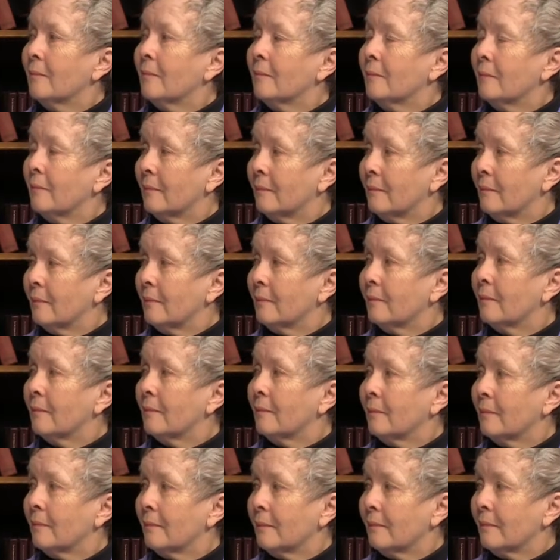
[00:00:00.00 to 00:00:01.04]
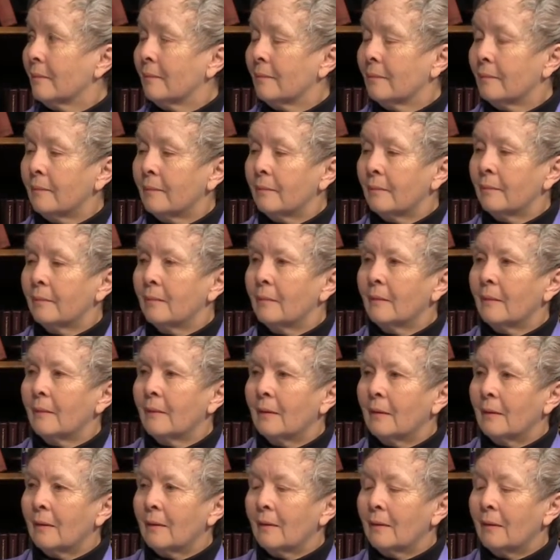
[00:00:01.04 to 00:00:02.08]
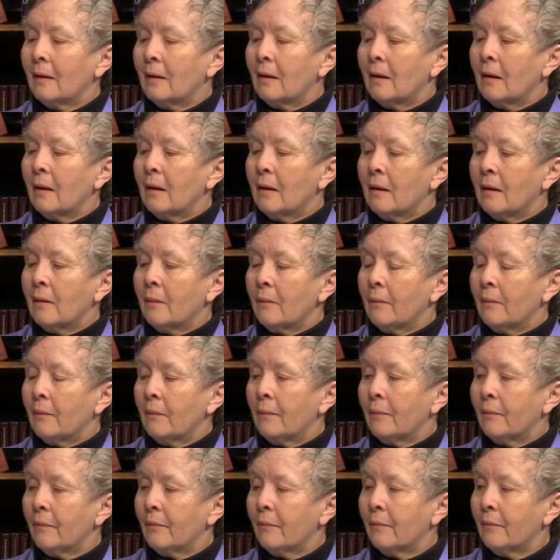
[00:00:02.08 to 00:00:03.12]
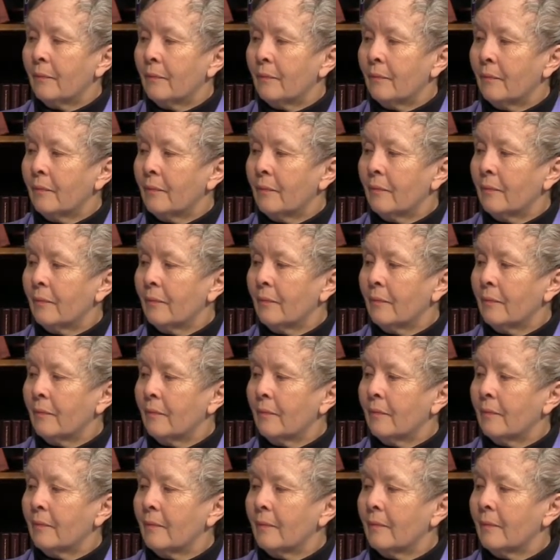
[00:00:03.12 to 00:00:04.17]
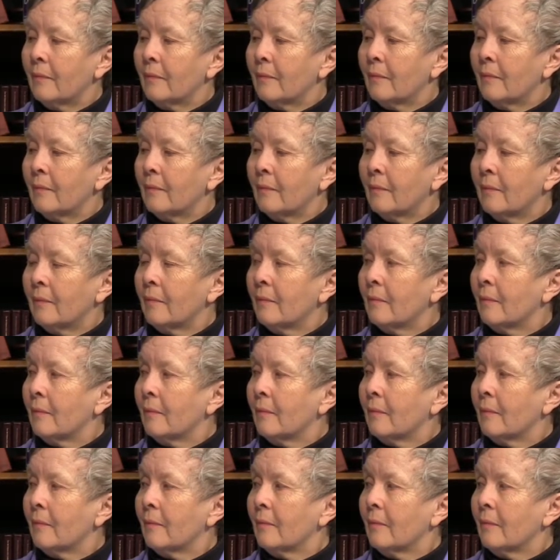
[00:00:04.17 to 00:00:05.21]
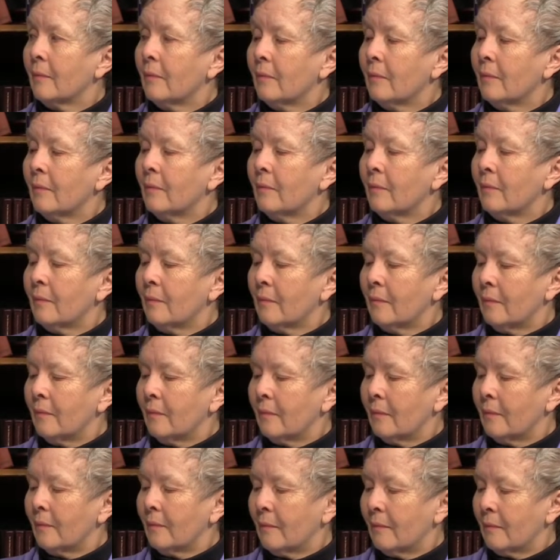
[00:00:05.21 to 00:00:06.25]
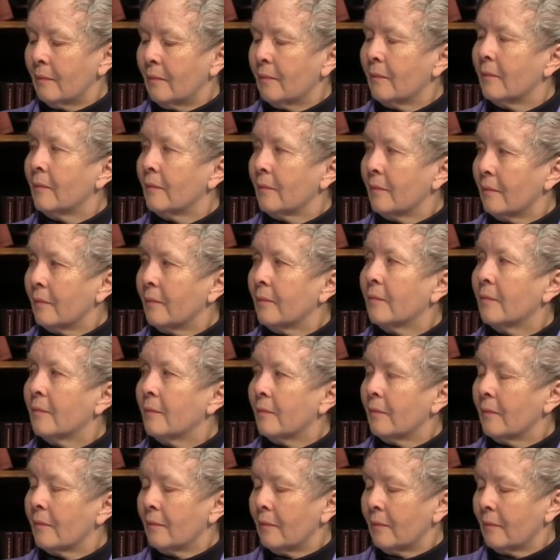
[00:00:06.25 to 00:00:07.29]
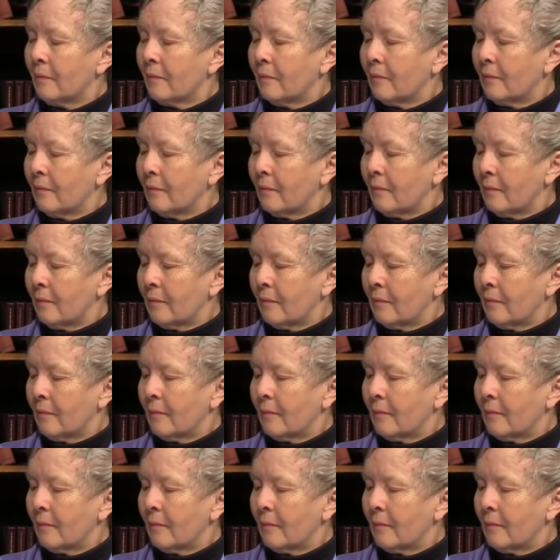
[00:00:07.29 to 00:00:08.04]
No words are spoken by the person on screen.